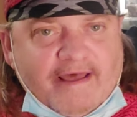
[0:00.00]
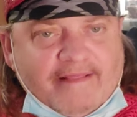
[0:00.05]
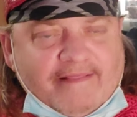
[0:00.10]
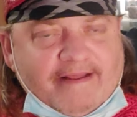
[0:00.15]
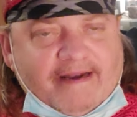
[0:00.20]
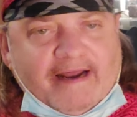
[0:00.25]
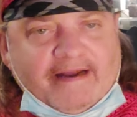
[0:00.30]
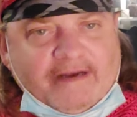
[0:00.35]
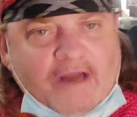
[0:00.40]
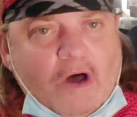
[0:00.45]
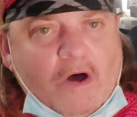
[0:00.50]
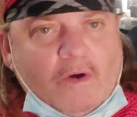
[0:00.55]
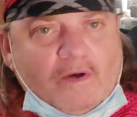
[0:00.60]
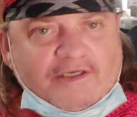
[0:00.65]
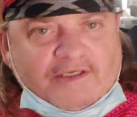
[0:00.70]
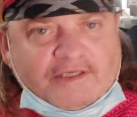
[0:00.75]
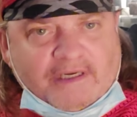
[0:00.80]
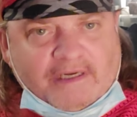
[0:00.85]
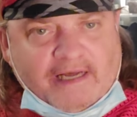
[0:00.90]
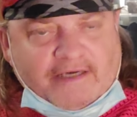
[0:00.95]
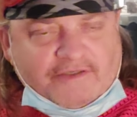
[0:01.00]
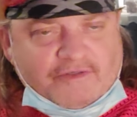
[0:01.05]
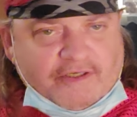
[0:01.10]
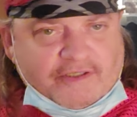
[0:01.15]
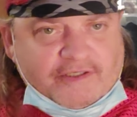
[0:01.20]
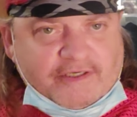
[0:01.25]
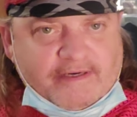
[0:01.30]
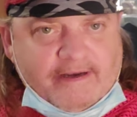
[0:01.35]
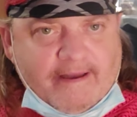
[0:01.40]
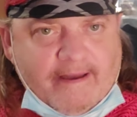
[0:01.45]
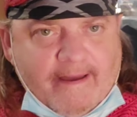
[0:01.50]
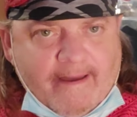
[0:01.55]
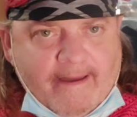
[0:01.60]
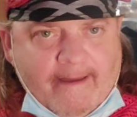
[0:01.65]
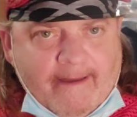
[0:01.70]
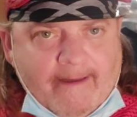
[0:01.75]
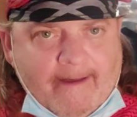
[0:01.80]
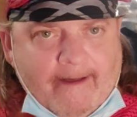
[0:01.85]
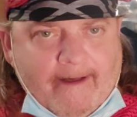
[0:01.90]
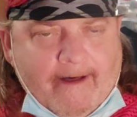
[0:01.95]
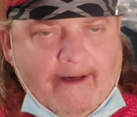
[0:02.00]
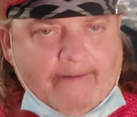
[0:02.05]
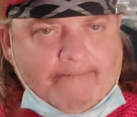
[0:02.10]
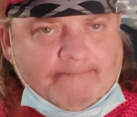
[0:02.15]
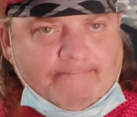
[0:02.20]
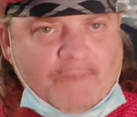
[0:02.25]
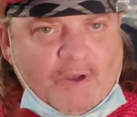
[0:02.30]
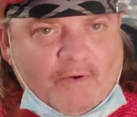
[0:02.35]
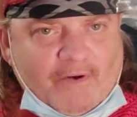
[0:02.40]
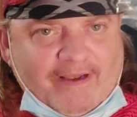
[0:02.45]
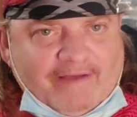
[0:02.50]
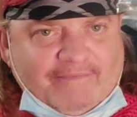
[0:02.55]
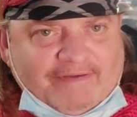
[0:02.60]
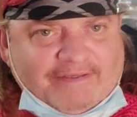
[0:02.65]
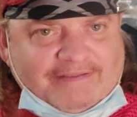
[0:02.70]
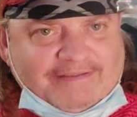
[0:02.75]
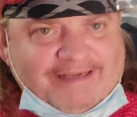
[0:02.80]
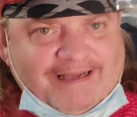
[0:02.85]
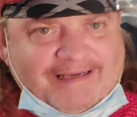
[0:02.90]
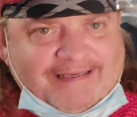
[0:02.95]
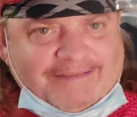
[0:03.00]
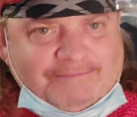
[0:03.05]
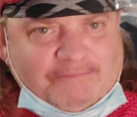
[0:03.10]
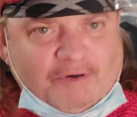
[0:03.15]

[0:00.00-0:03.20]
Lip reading: that I know as an electrician, or even like